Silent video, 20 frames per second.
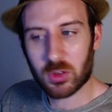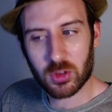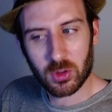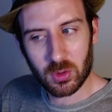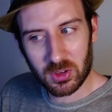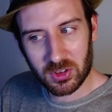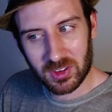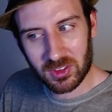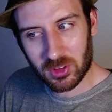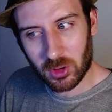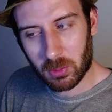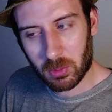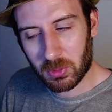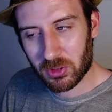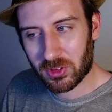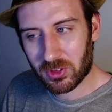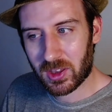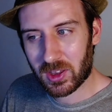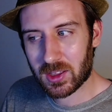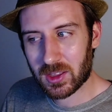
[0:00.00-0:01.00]
So it's
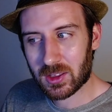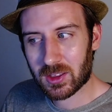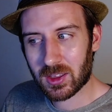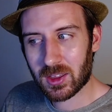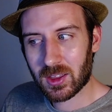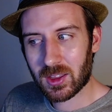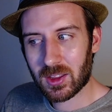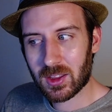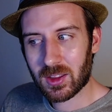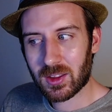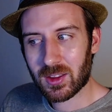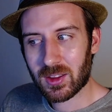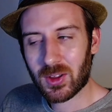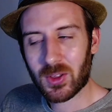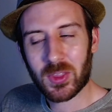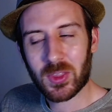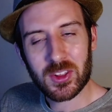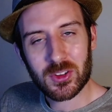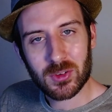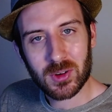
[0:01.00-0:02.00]
almost like,
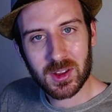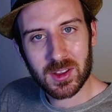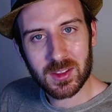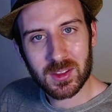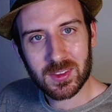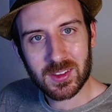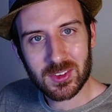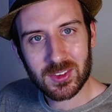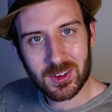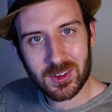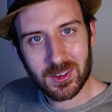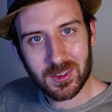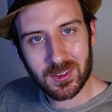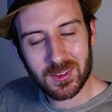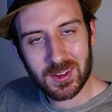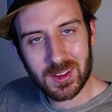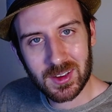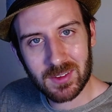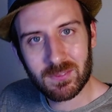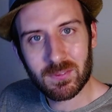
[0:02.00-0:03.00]
oh, that's right, these are
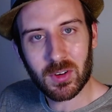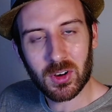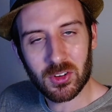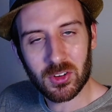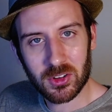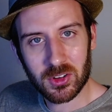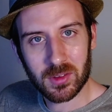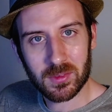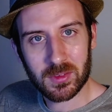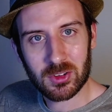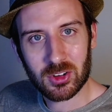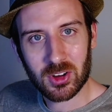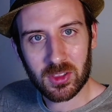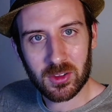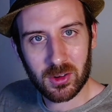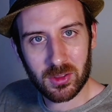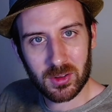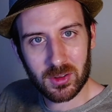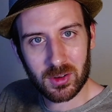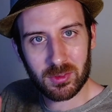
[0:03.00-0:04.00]
inverses of each
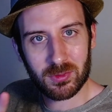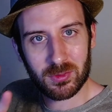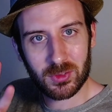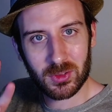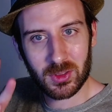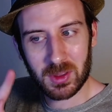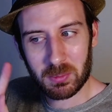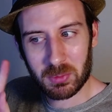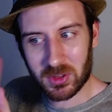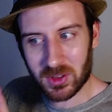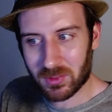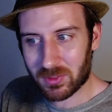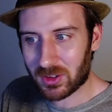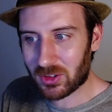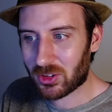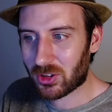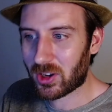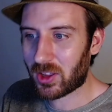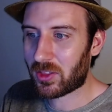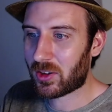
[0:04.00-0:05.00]
other. They're flips of
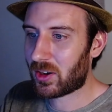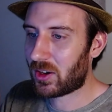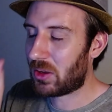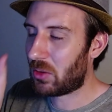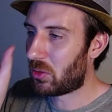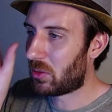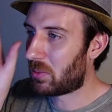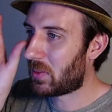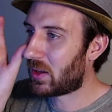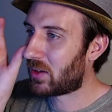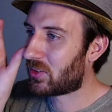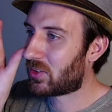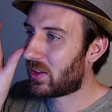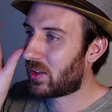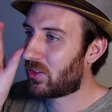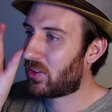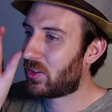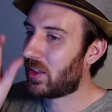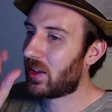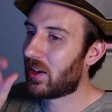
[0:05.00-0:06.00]
each other. It would make
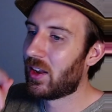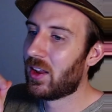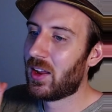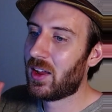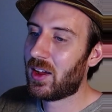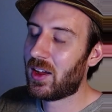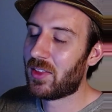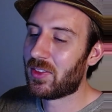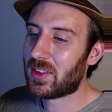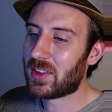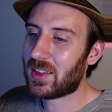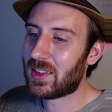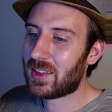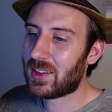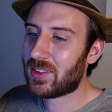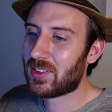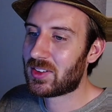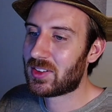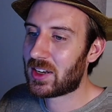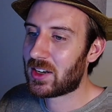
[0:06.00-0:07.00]
sense that on the
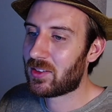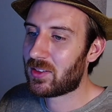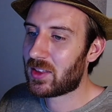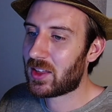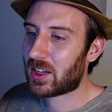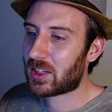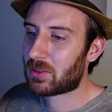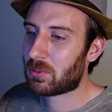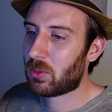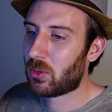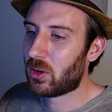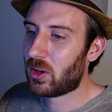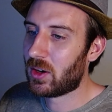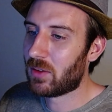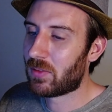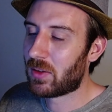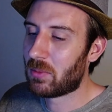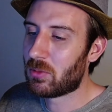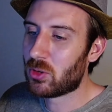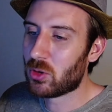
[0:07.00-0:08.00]
inside of the exponent,
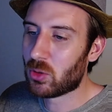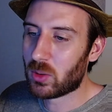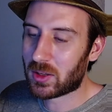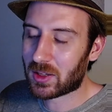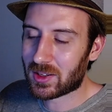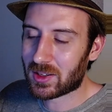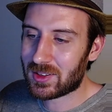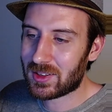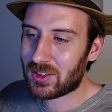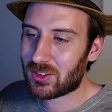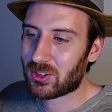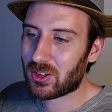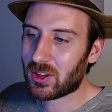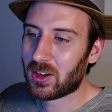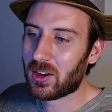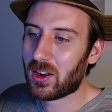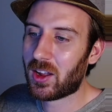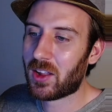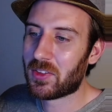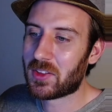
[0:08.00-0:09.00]
if I'm doing
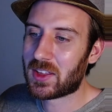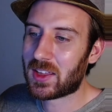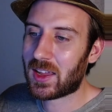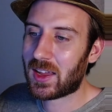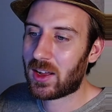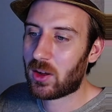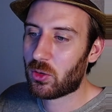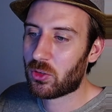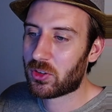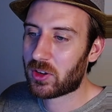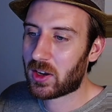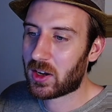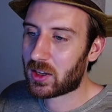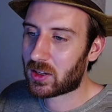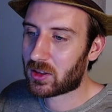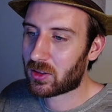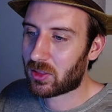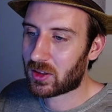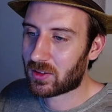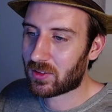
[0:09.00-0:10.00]
addition, on the outside, I
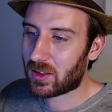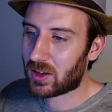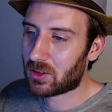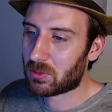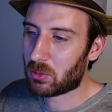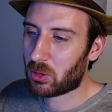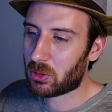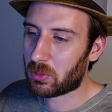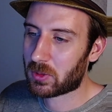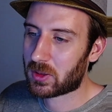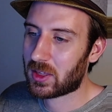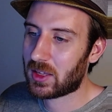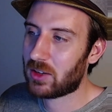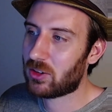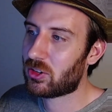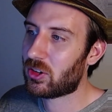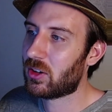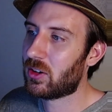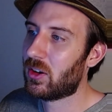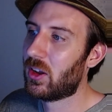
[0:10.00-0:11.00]
could think of that as
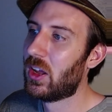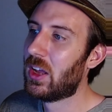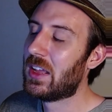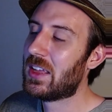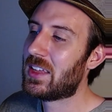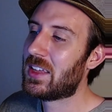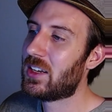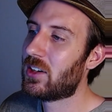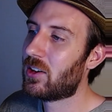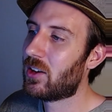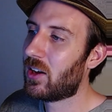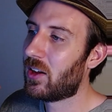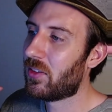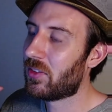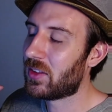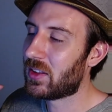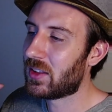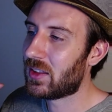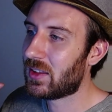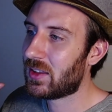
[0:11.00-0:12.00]
multiplication. Here,
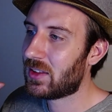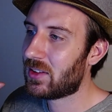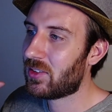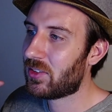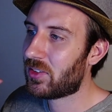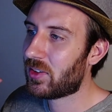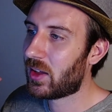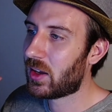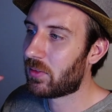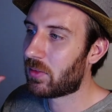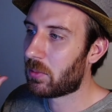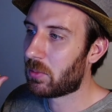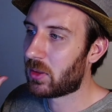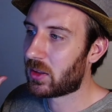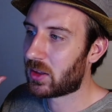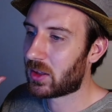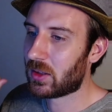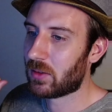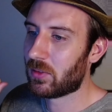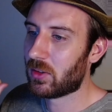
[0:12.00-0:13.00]
on the inside, if I'm
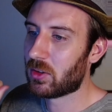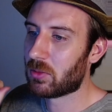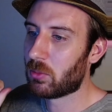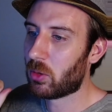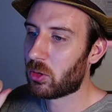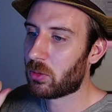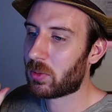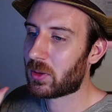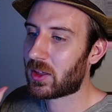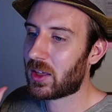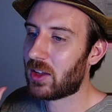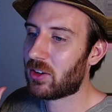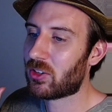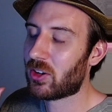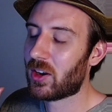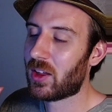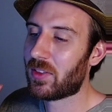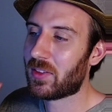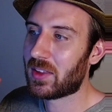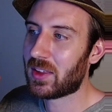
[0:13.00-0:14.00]
thinking of it as
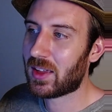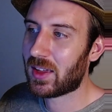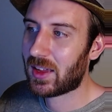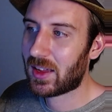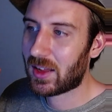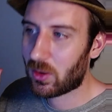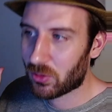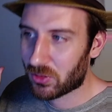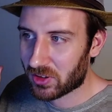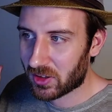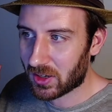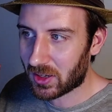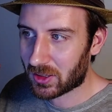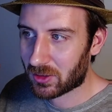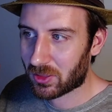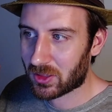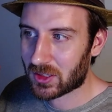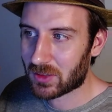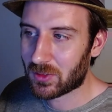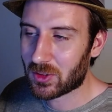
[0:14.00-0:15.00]
multiplication, on the outside, I
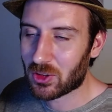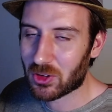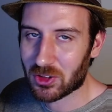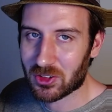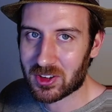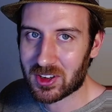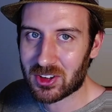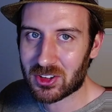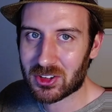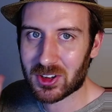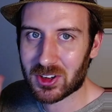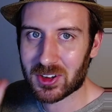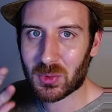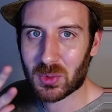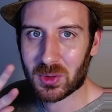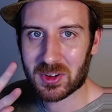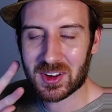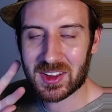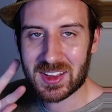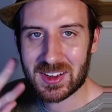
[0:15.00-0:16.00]
could think of it as addition.
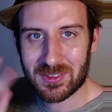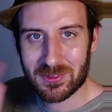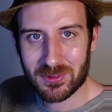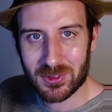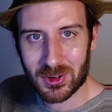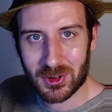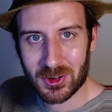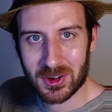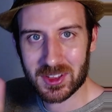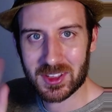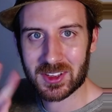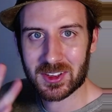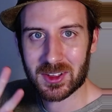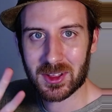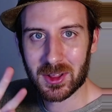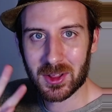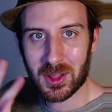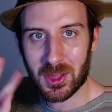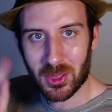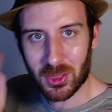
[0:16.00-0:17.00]
We're
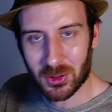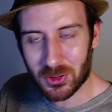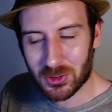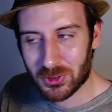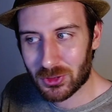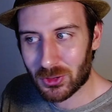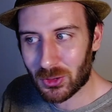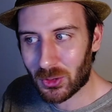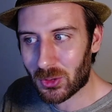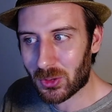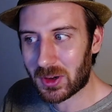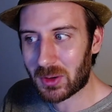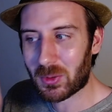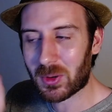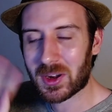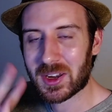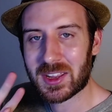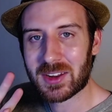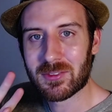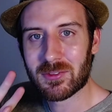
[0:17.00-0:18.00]
inverting the story.
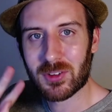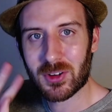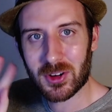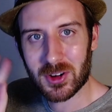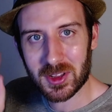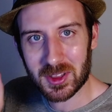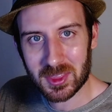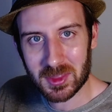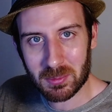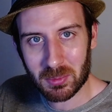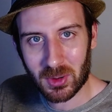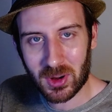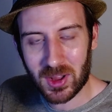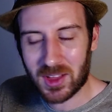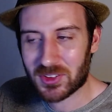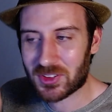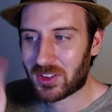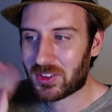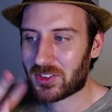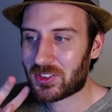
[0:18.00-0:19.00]
We're inverting the
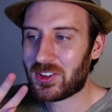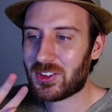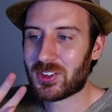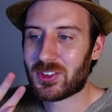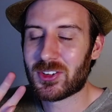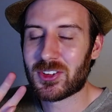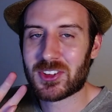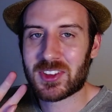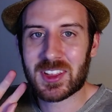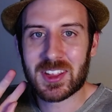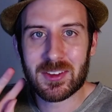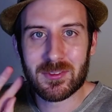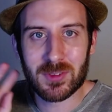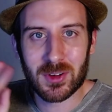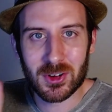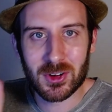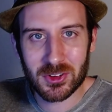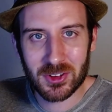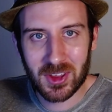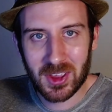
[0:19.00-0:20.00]
process. These are just
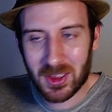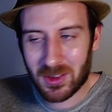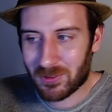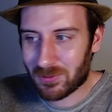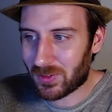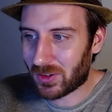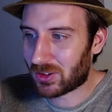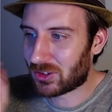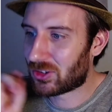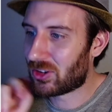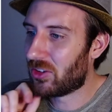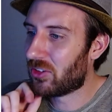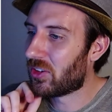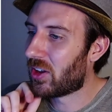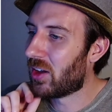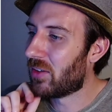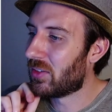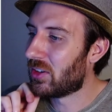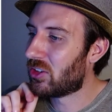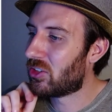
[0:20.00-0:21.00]
inverse functions
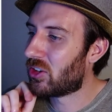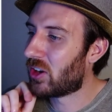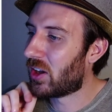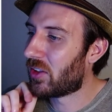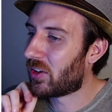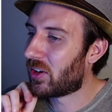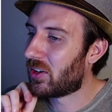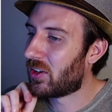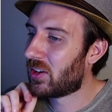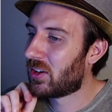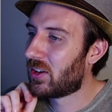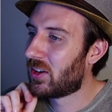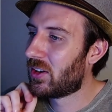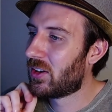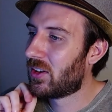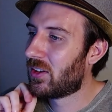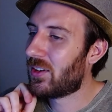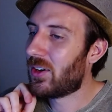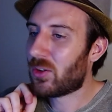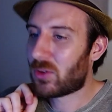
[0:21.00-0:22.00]
of each other.
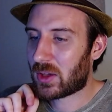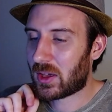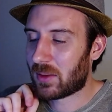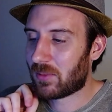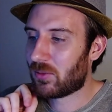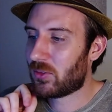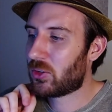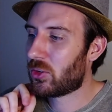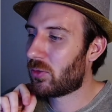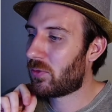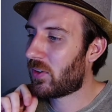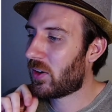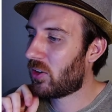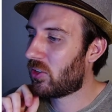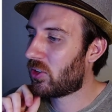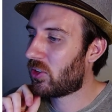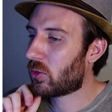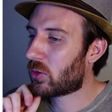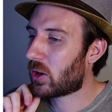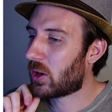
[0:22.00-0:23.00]
Okay, so far
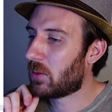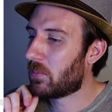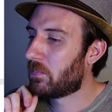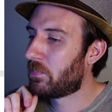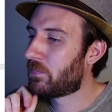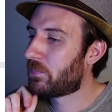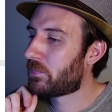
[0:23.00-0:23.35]
so good.